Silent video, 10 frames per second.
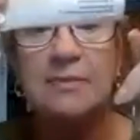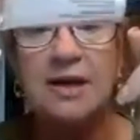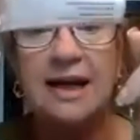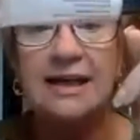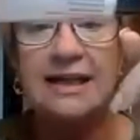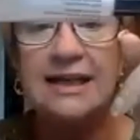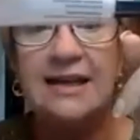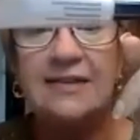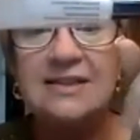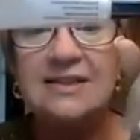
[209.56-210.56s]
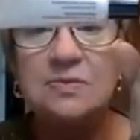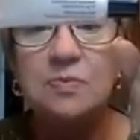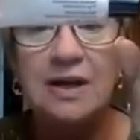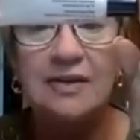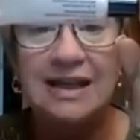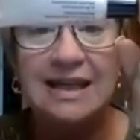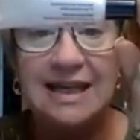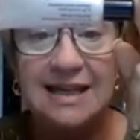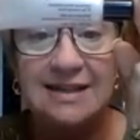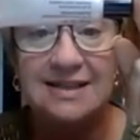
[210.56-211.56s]
And again, this is one of the
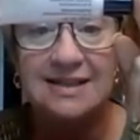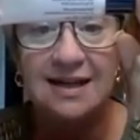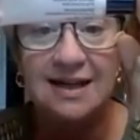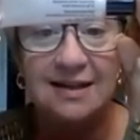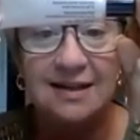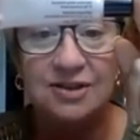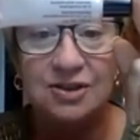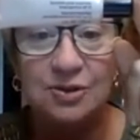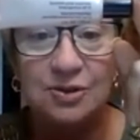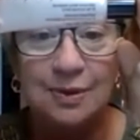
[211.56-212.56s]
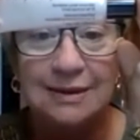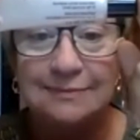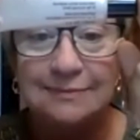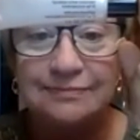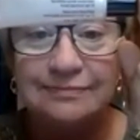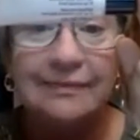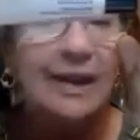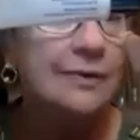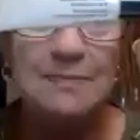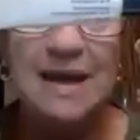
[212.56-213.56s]
keys to
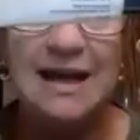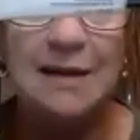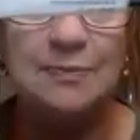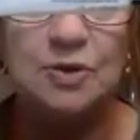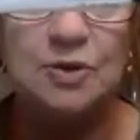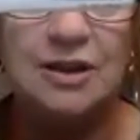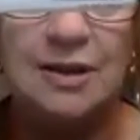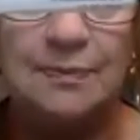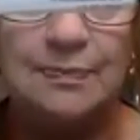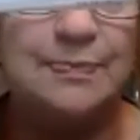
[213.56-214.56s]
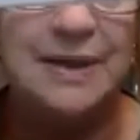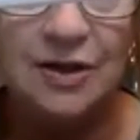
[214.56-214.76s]
really a great makeup look,